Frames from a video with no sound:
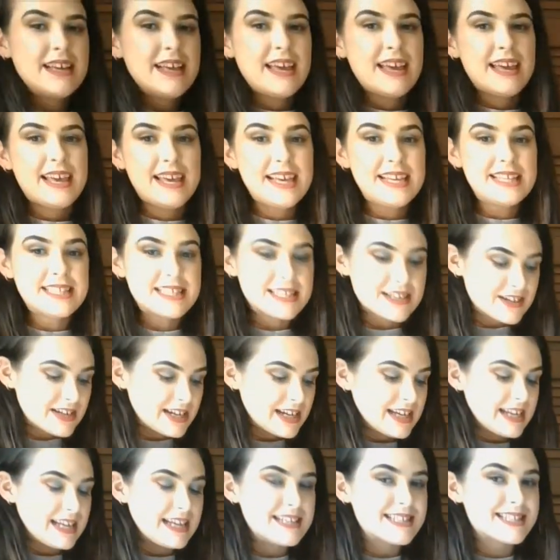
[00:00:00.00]
he's
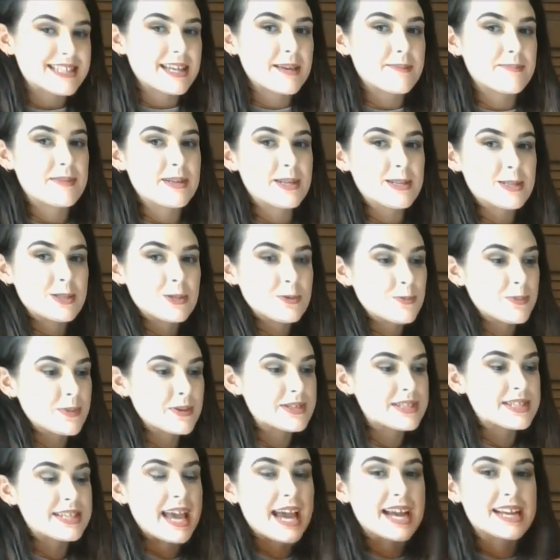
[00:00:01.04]
gonna need something to
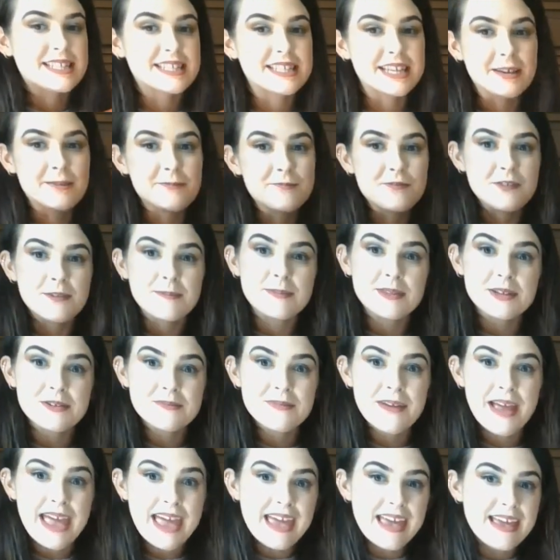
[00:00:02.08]
protect him from the
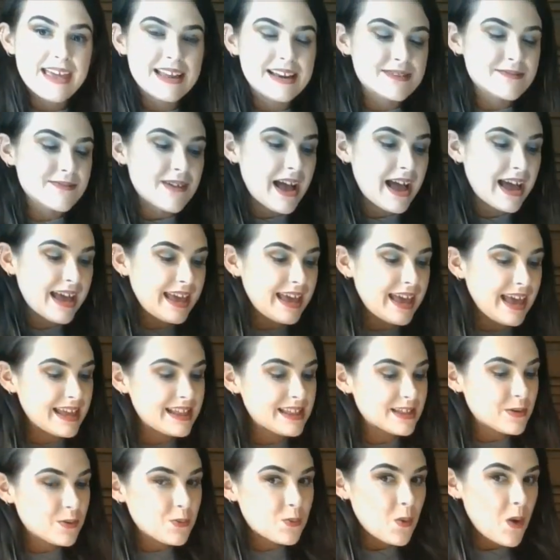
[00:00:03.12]
rain, right?
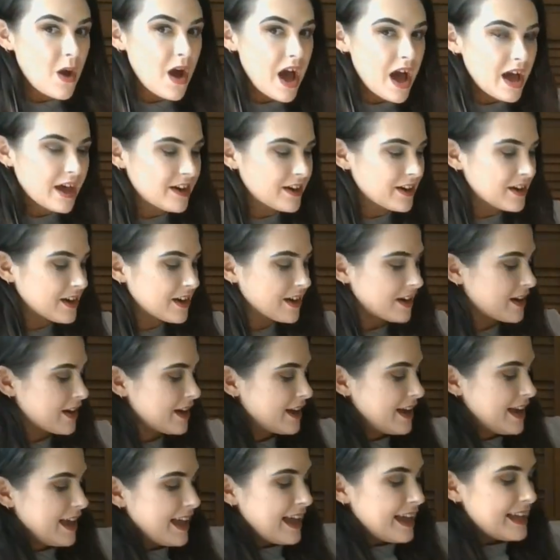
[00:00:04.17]
And the water.
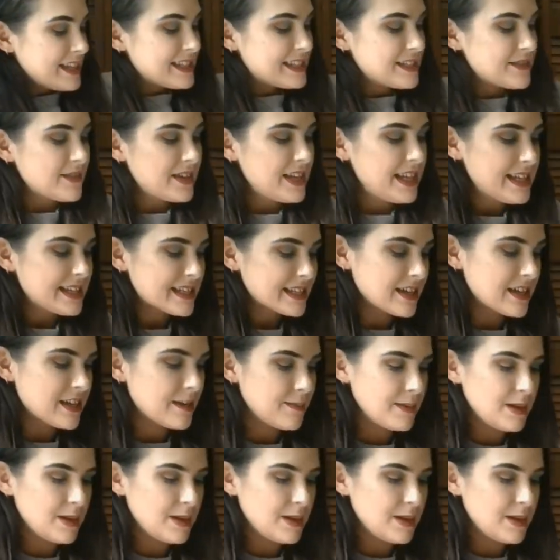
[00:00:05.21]
So he's gonna be